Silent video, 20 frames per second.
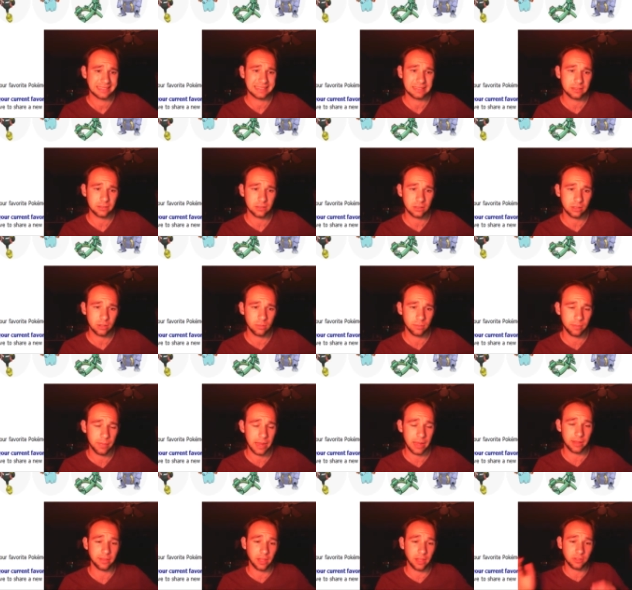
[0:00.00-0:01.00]
Oh
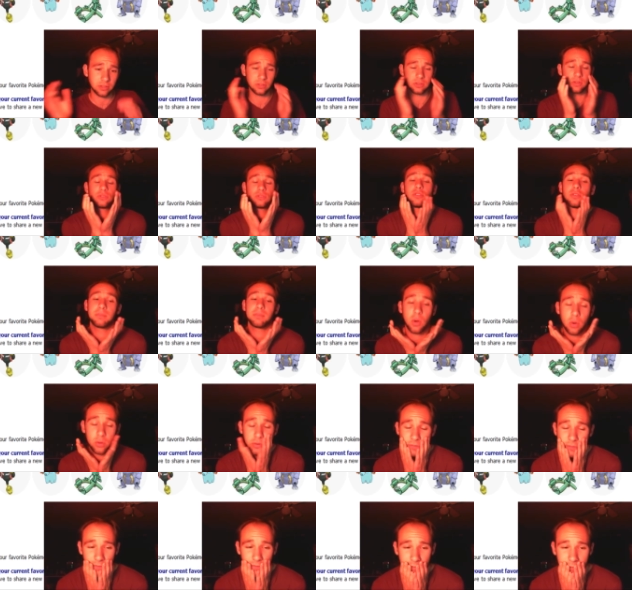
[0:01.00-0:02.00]
man, that's those are
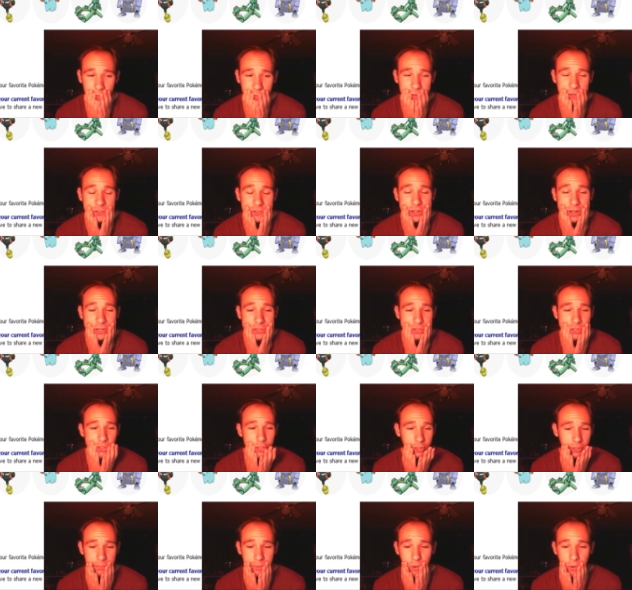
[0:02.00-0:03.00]
both such
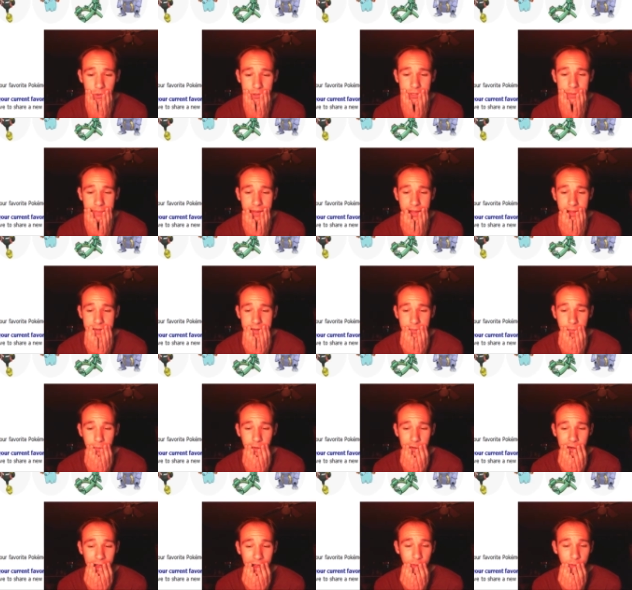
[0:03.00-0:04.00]
good Pokemon. What?
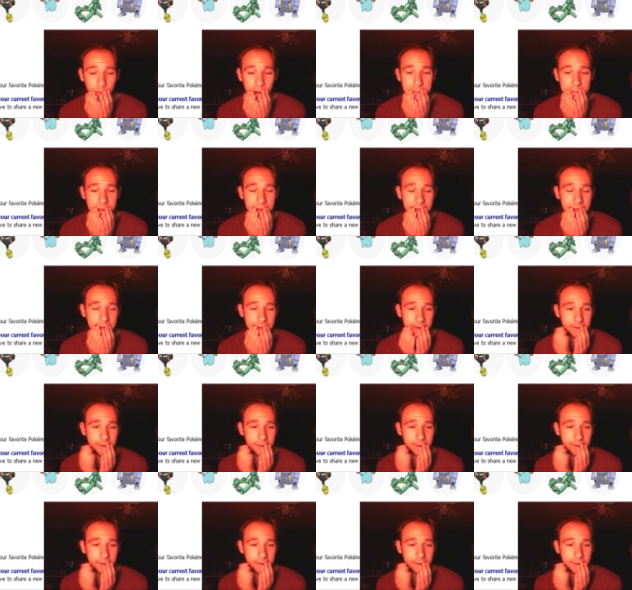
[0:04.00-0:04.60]
How do I pick?